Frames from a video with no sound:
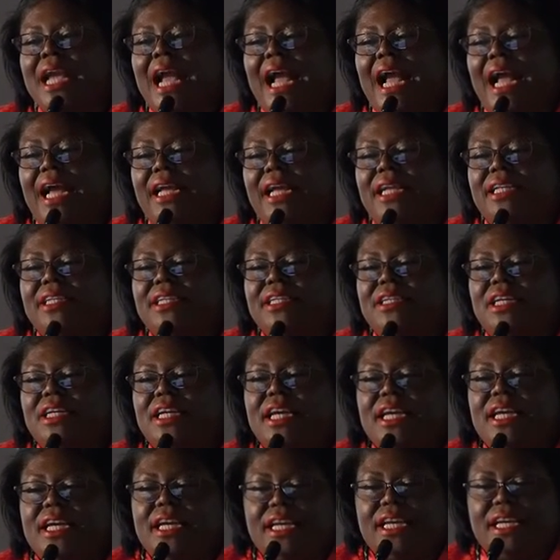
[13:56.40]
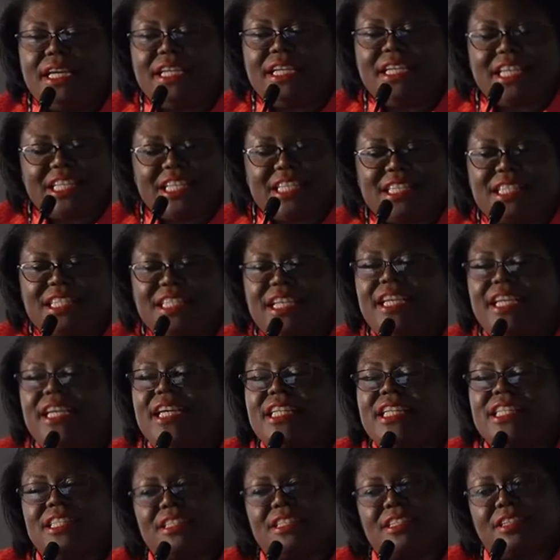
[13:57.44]
And in this
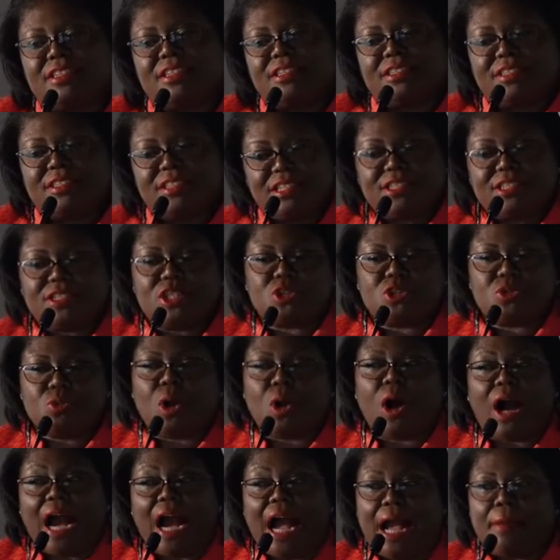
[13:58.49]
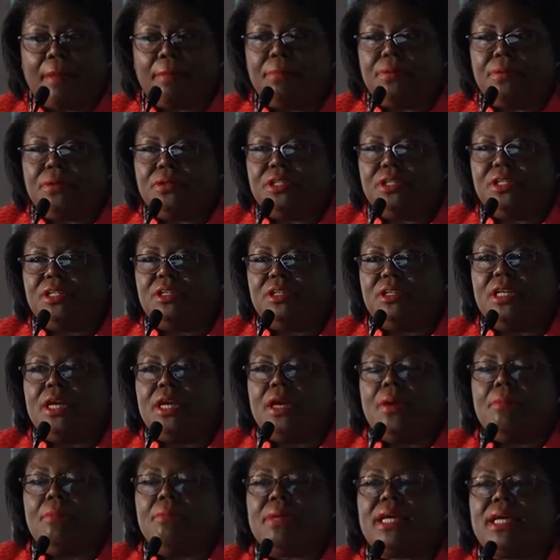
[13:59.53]
instance, this is what happened.
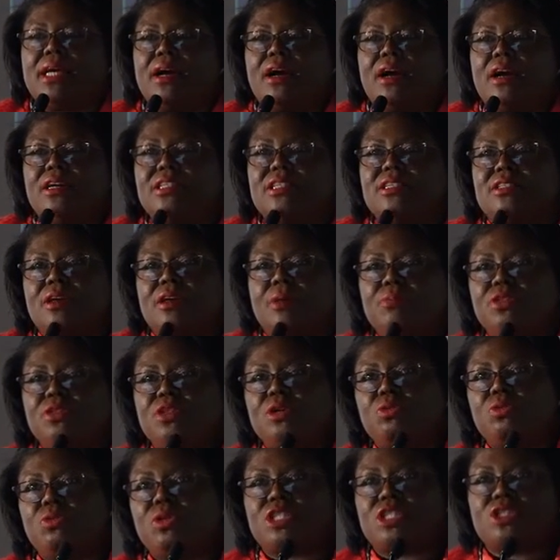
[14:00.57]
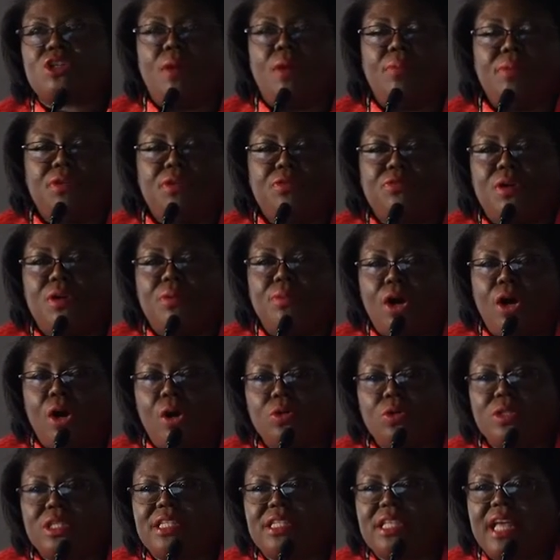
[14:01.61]
Because something was coming from
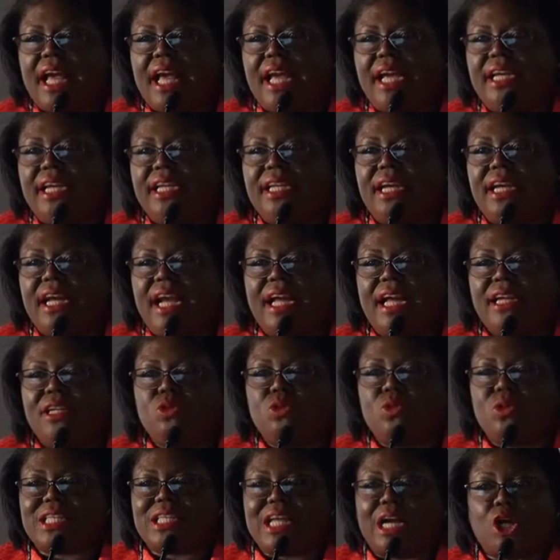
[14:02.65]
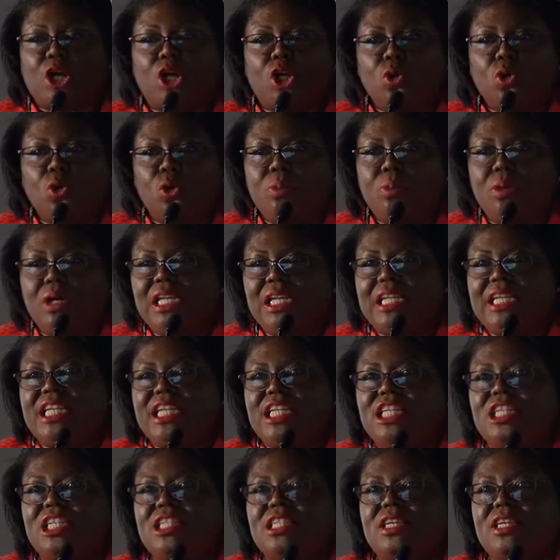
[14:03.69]
outside and it a global
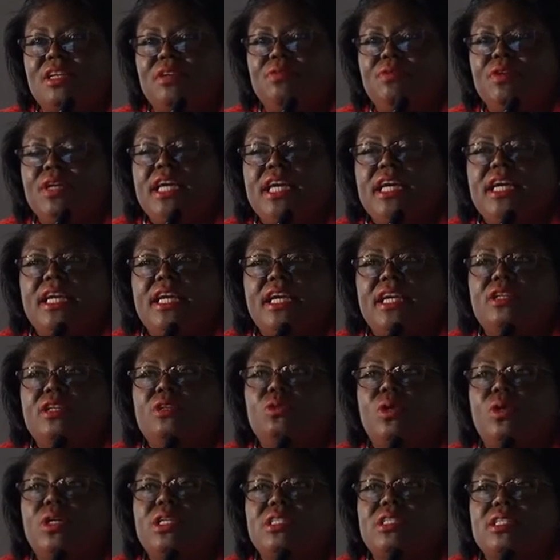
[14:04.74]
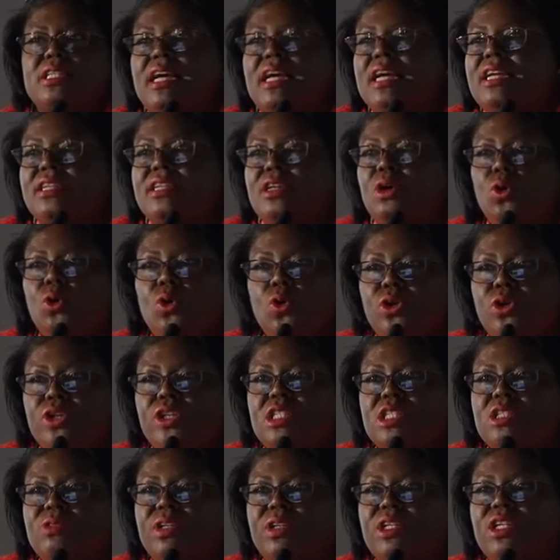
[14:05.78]
initiative, it was the
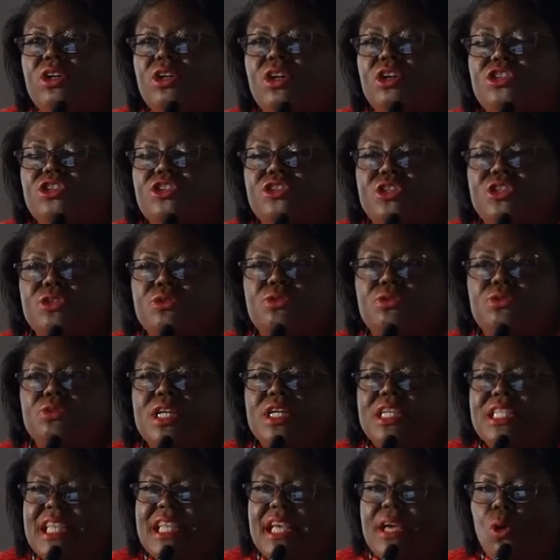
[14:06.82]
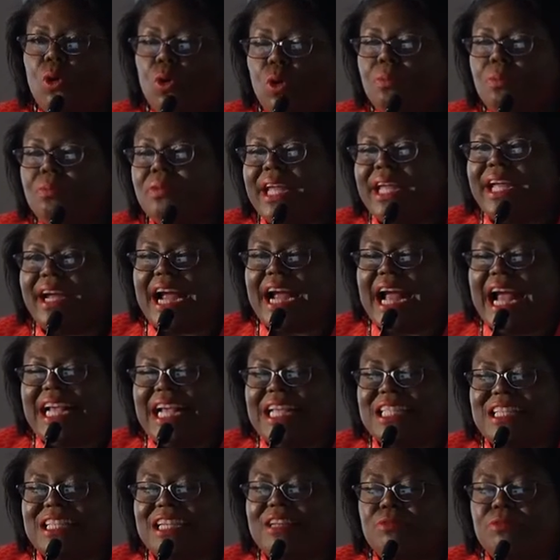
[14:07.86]
onus for the country to say, open their
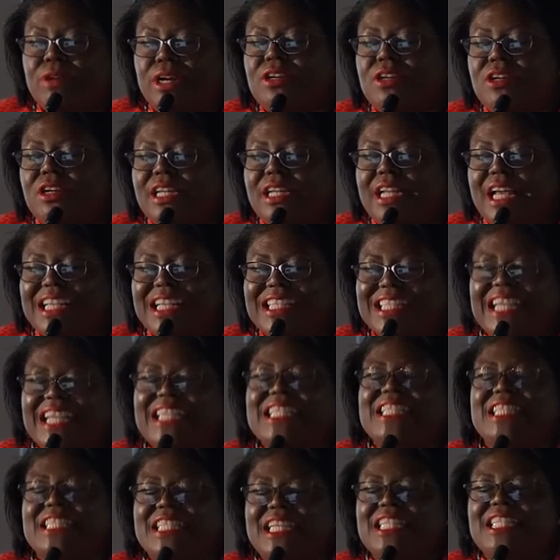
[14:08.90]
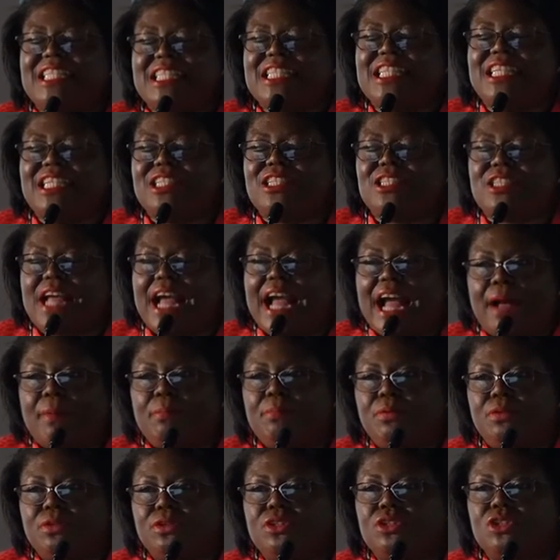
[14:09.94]
eyes and recognize that this needs to
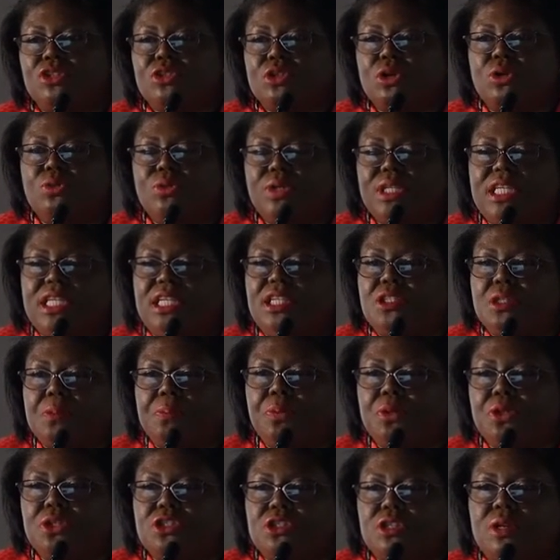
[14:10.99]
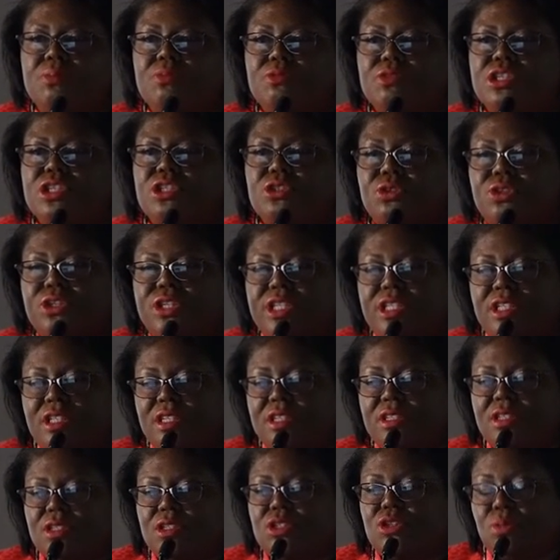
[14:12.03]
happen, so we need to put some
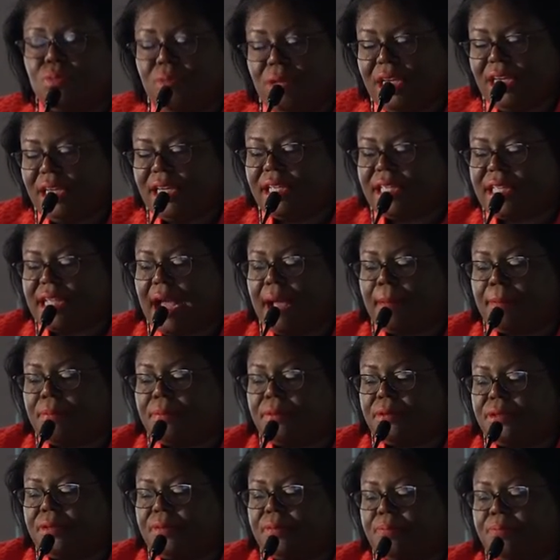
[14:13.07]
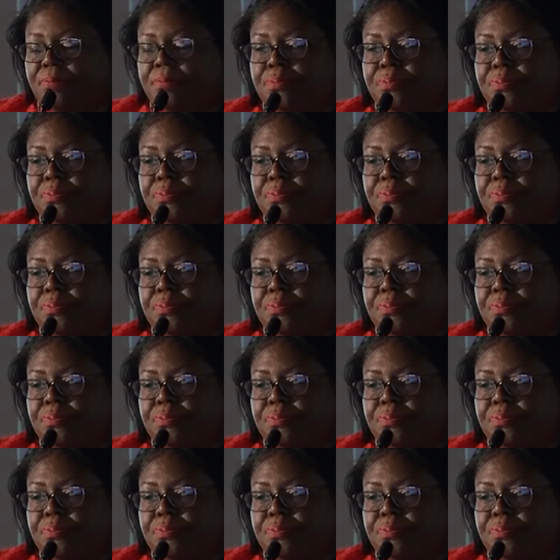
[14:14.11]
resources to make it happen.